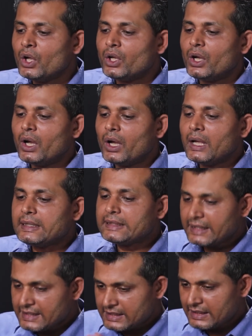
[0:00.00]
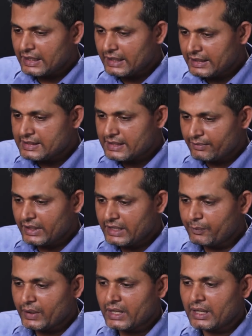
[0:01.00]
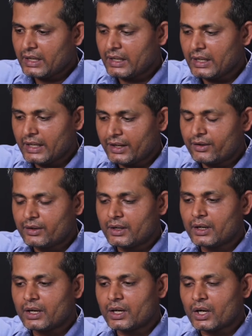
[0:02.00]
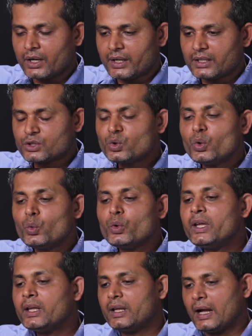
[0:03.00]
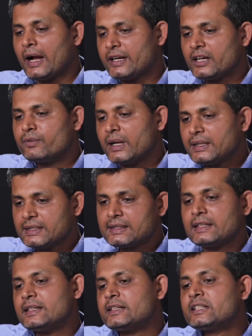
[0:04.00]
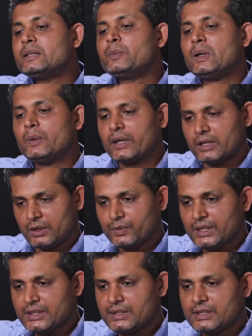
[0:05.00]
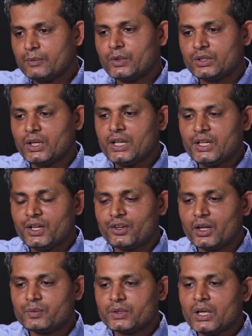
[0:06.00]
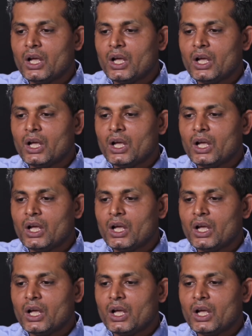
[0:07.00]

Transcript: This is a very typical context. So we identify this as a triple burden of disease among the Indian tribes.